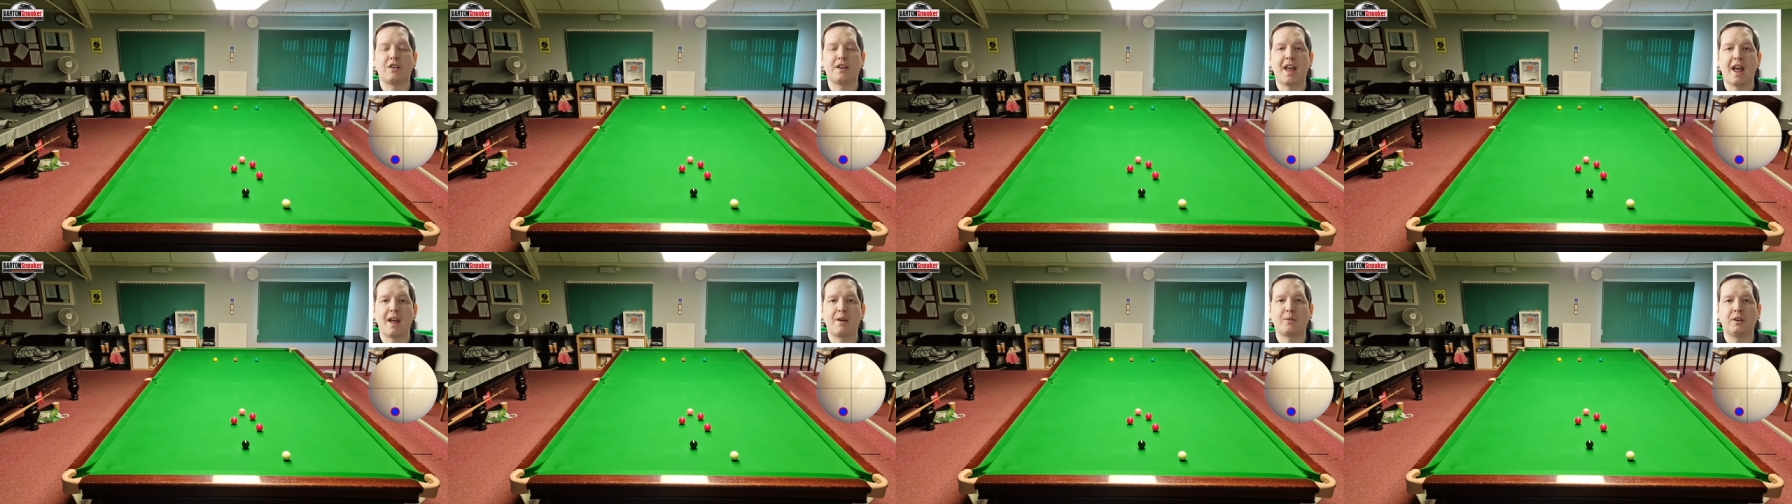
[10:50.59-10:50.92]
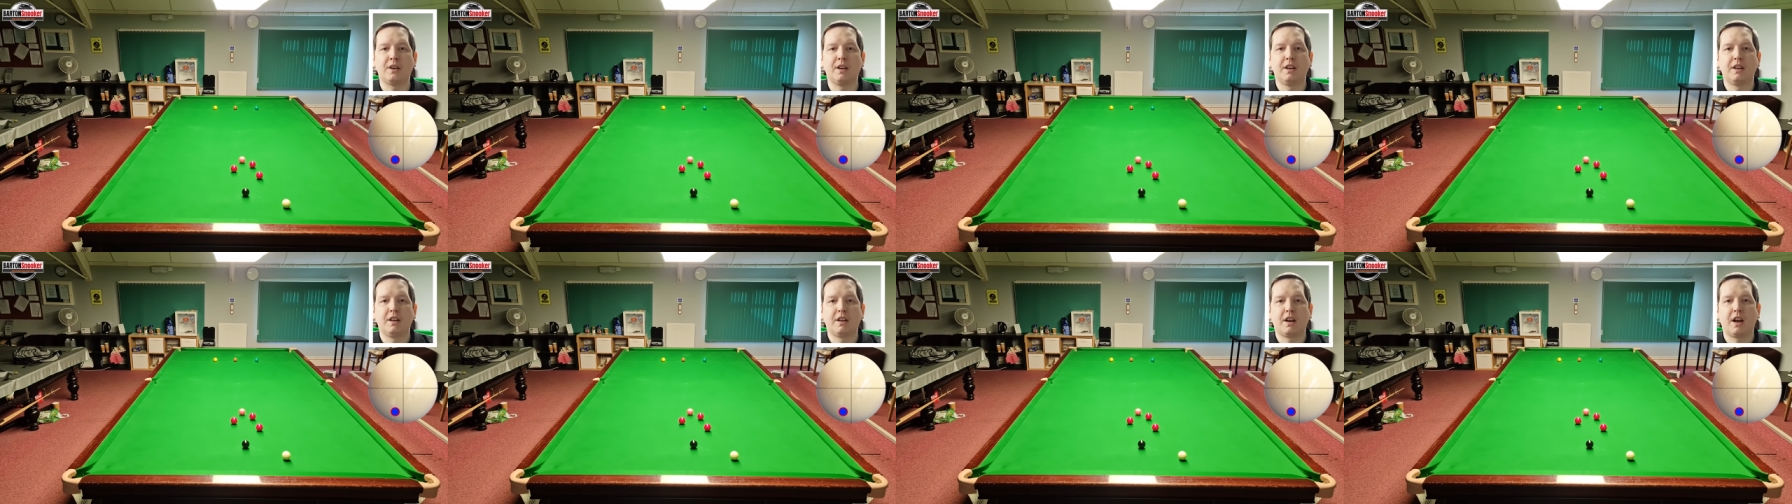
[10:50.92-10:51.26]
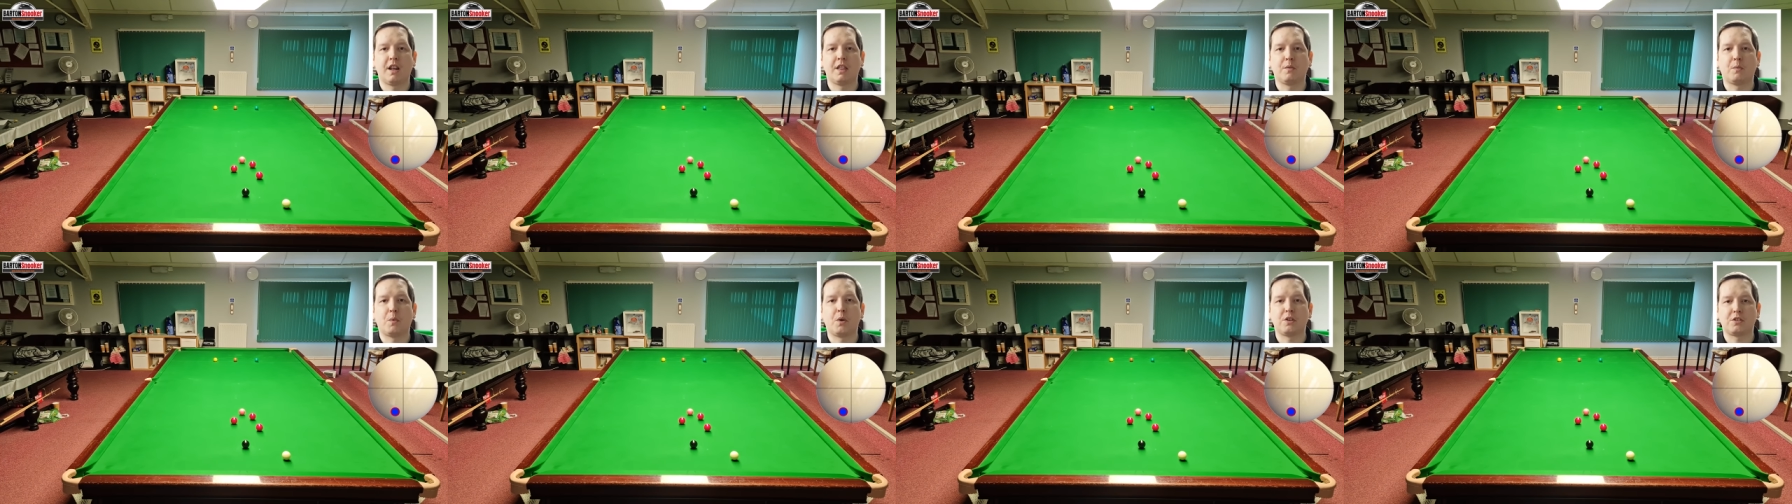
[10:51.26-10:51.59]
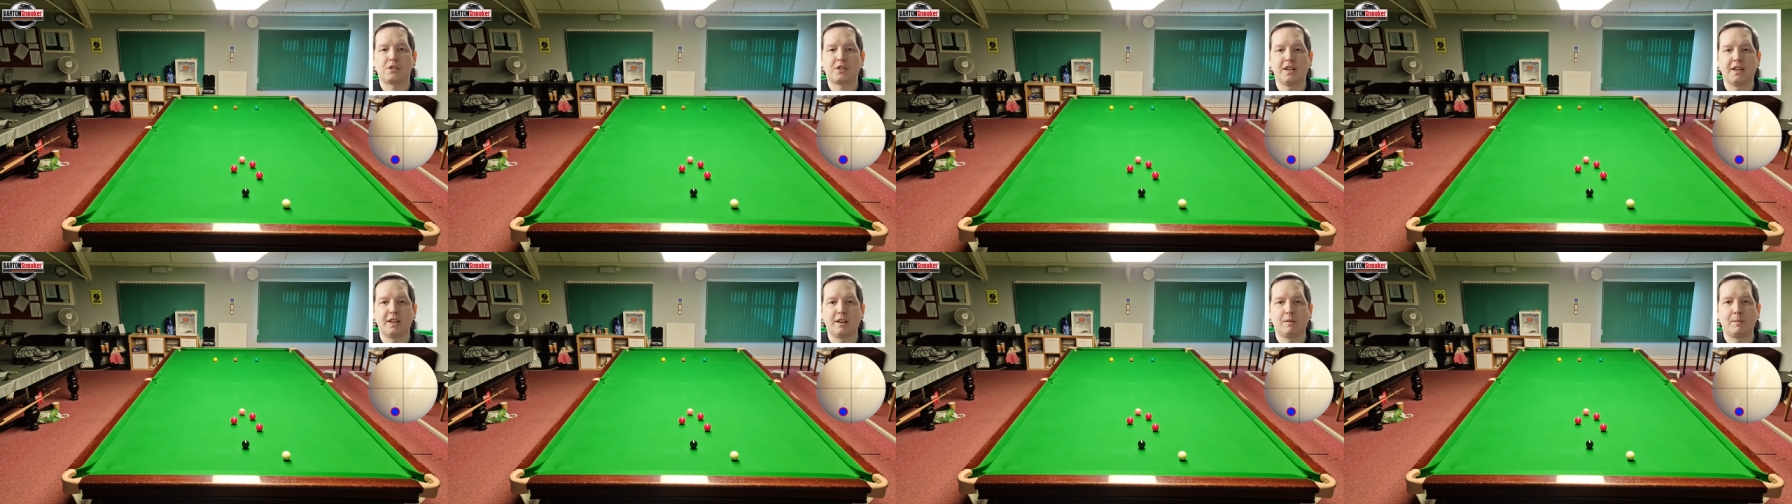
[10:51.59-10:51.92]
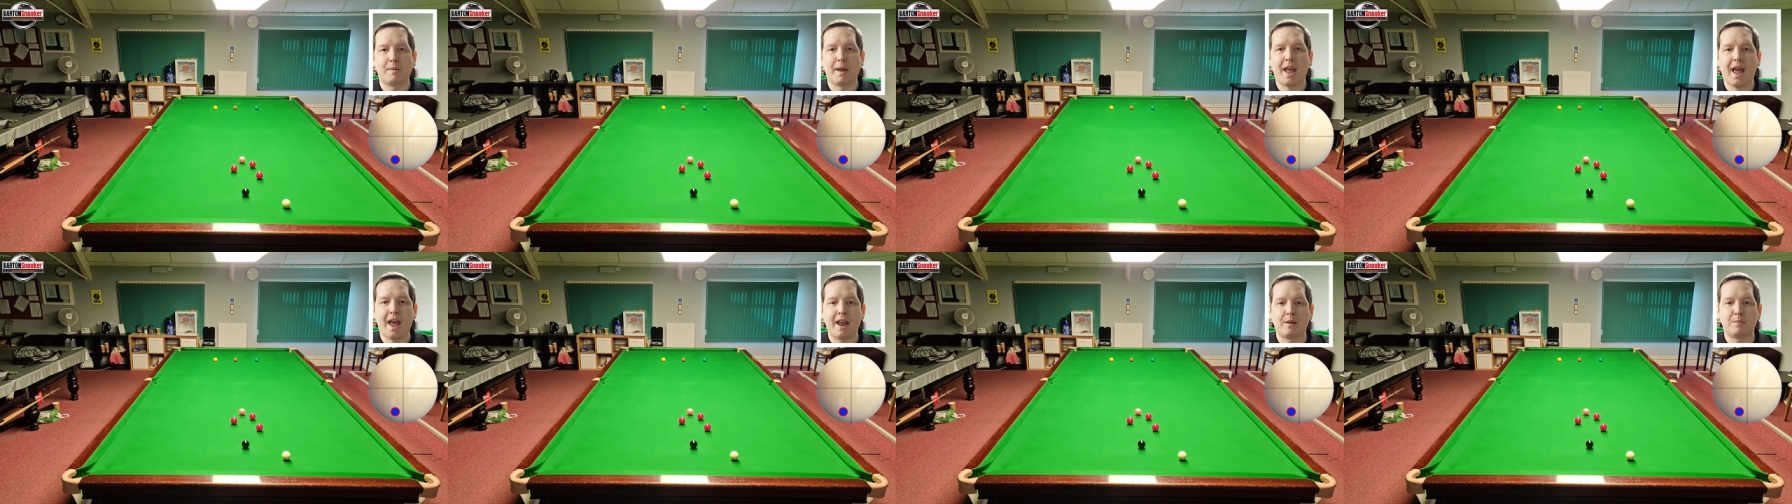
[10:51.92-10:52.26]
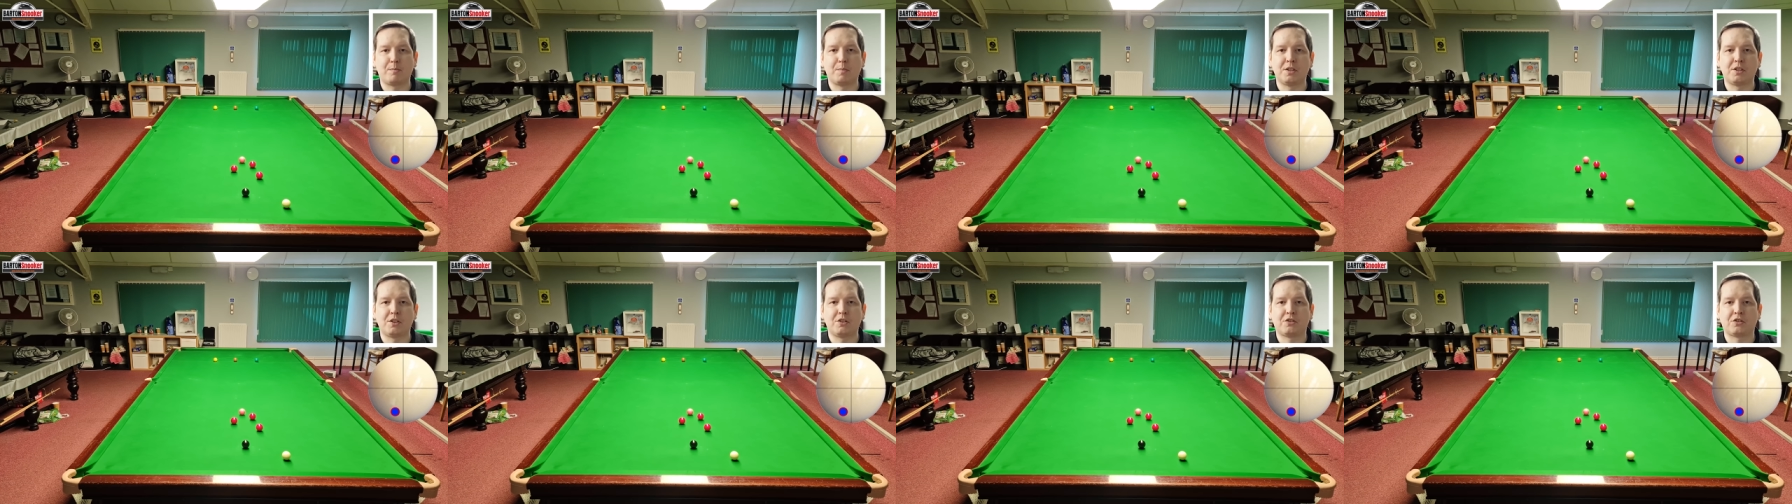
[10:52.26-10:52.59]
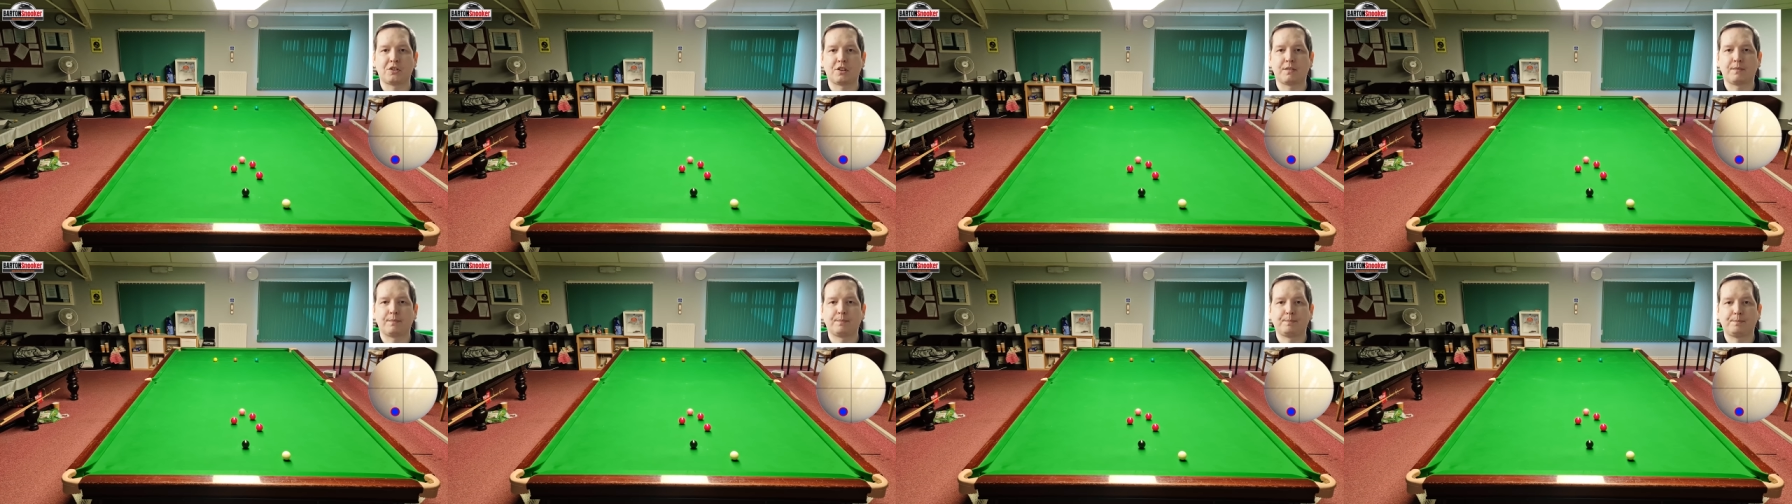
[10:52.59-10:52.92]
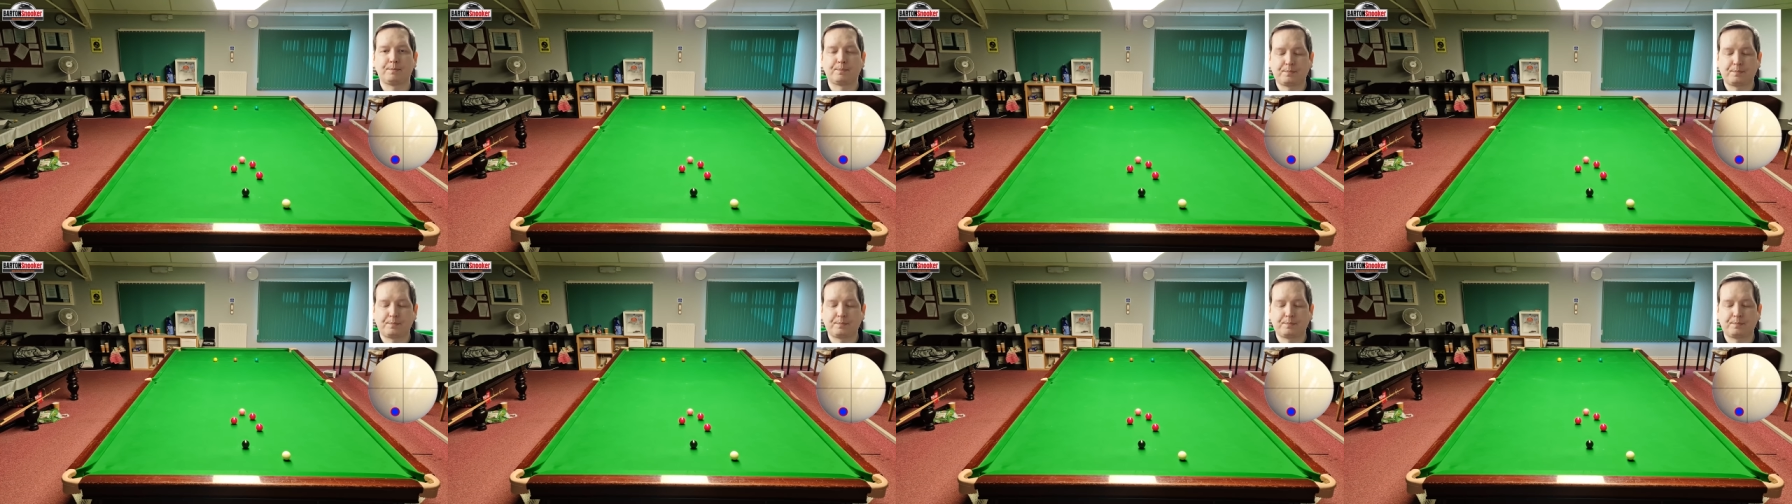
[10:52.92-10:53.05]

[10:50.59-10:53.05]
down, and the white's a little bit out of position.